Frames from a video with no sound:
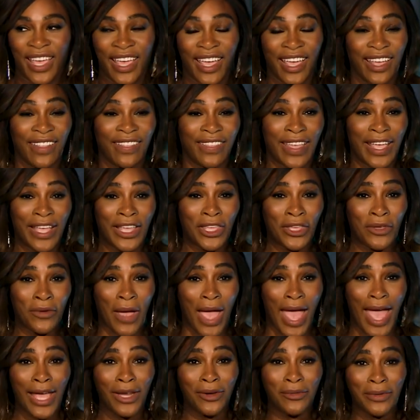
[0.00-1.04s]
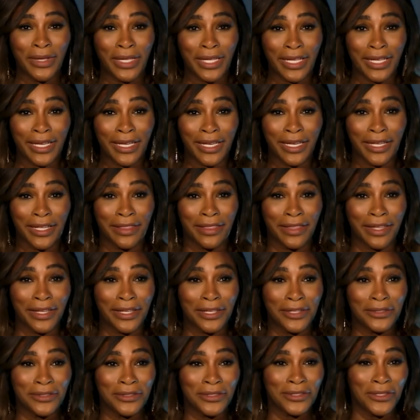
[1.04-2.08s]
And thank you, Adweek. Thank
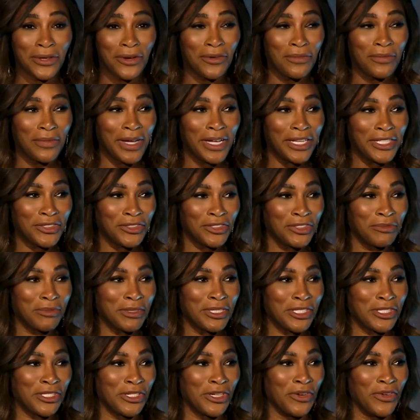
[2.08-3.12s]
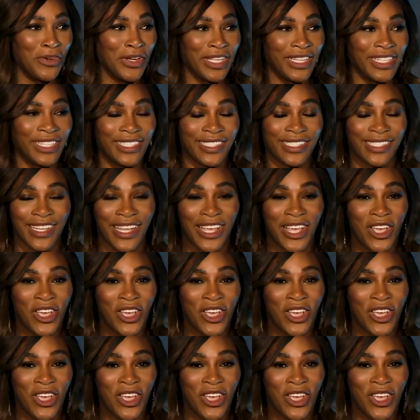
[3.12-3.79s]
you so much for bestowing this